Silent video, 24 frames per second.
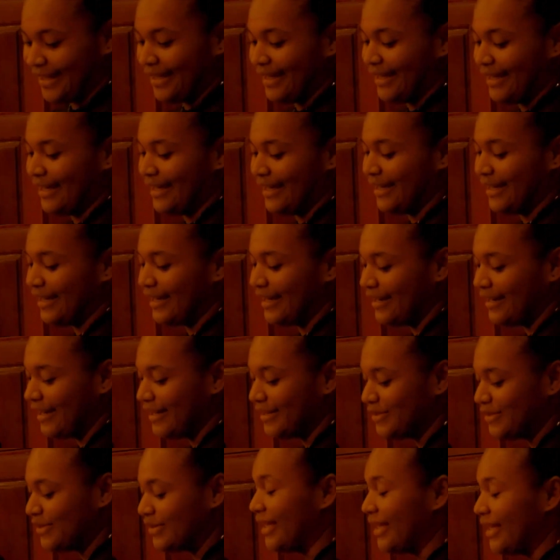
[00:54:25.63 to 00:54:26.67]
And I'd like
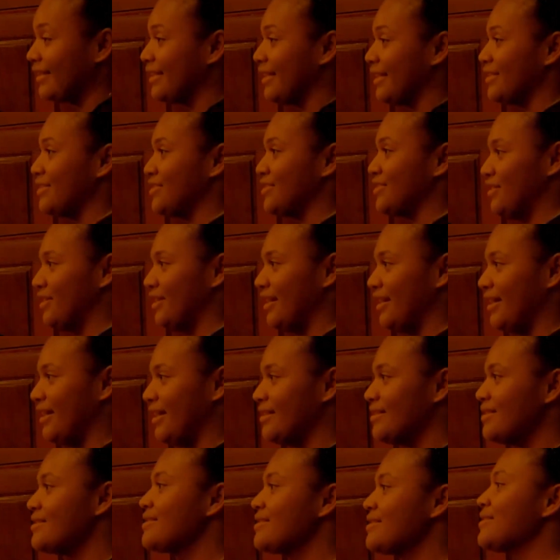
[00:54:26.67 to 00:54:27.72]
to thank the
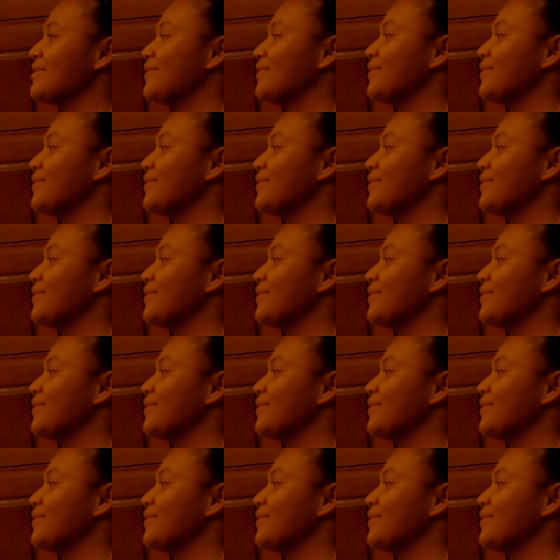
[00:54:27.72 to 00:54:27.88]
students.